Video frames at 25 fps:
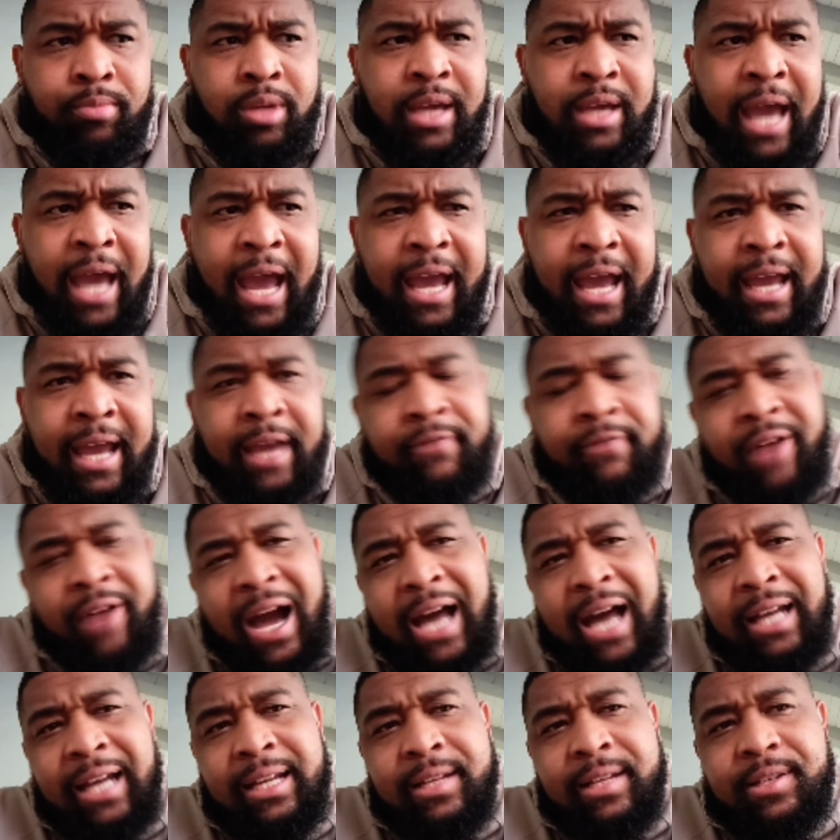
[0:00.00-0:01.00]
Gang
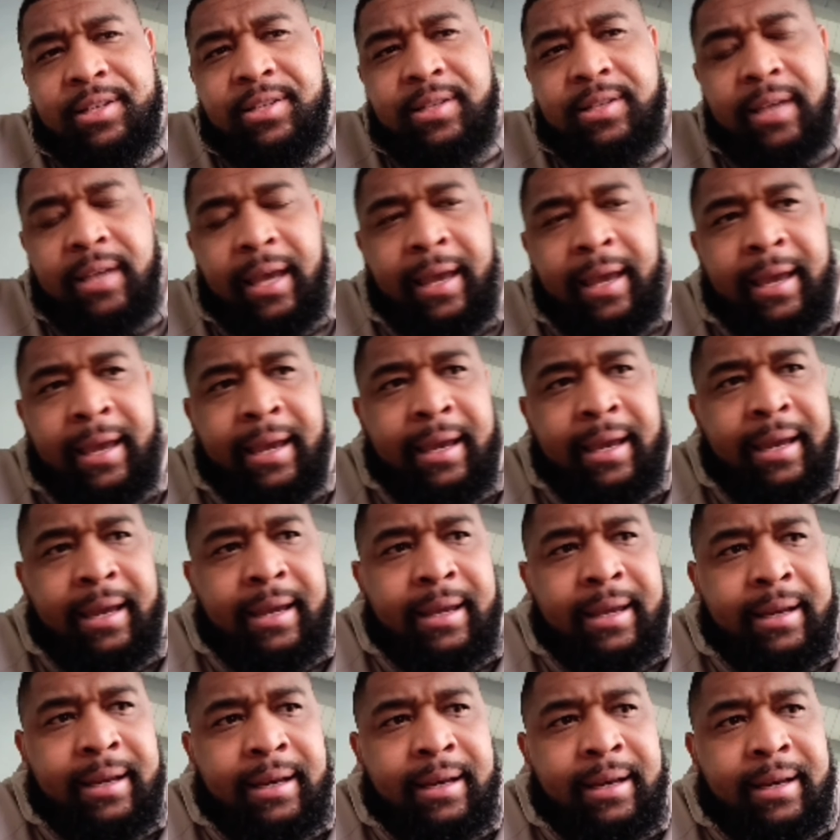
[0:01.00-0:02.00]
violence
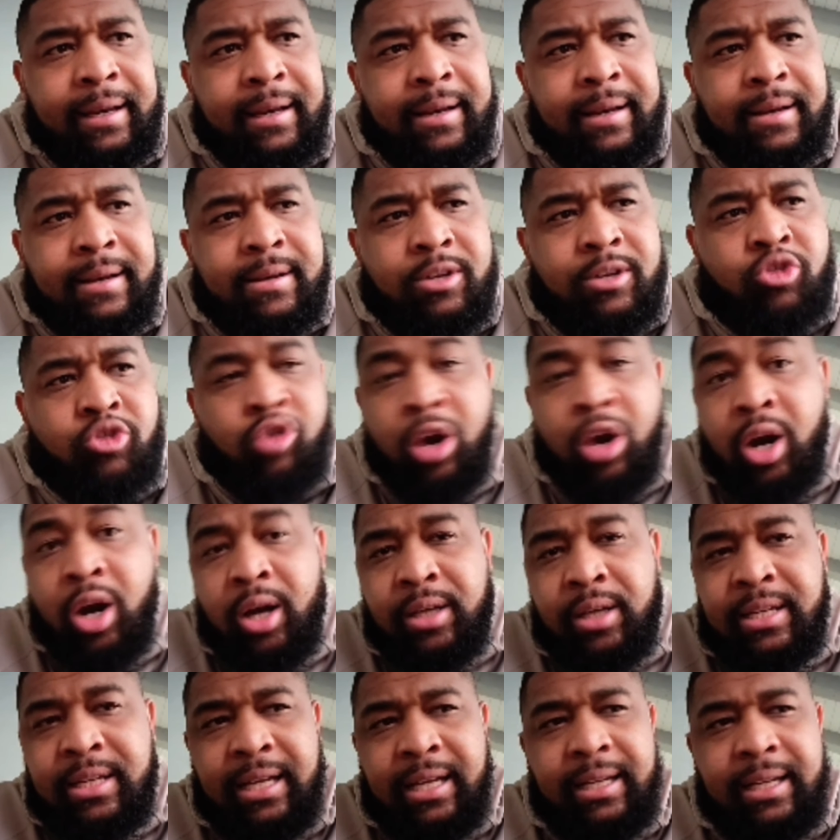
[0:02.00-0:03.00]
and
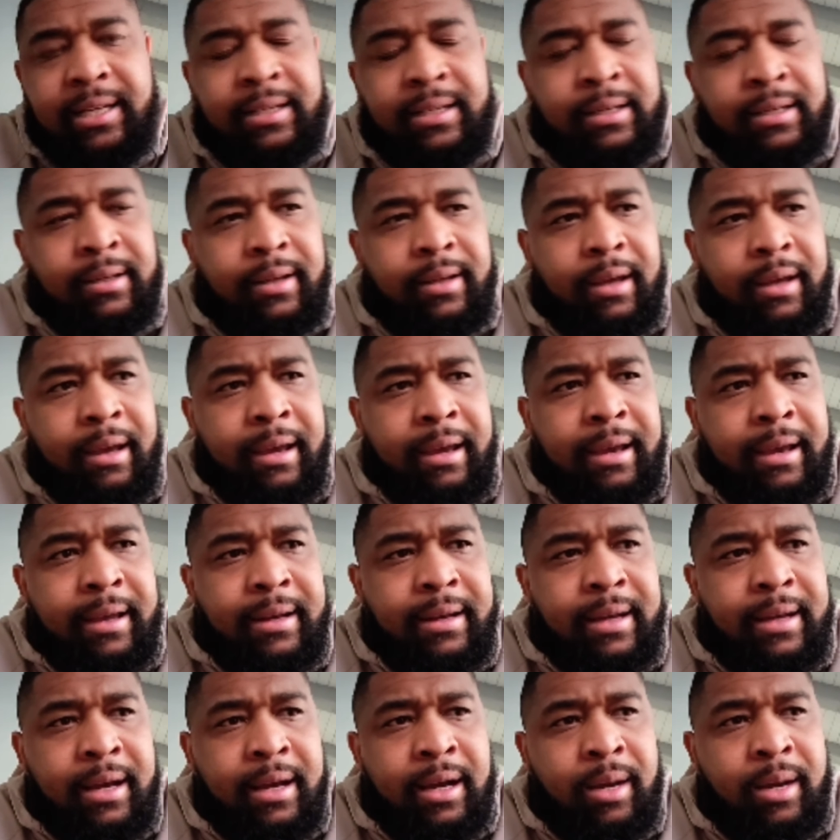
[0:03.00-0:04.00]
drug dealing
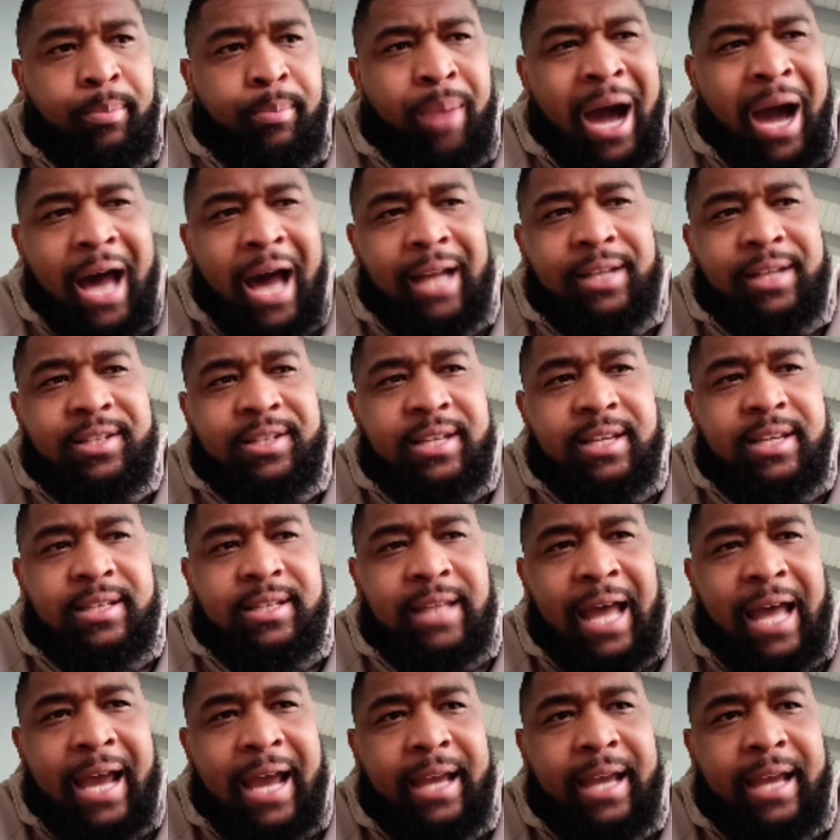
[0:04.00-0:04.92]
and policies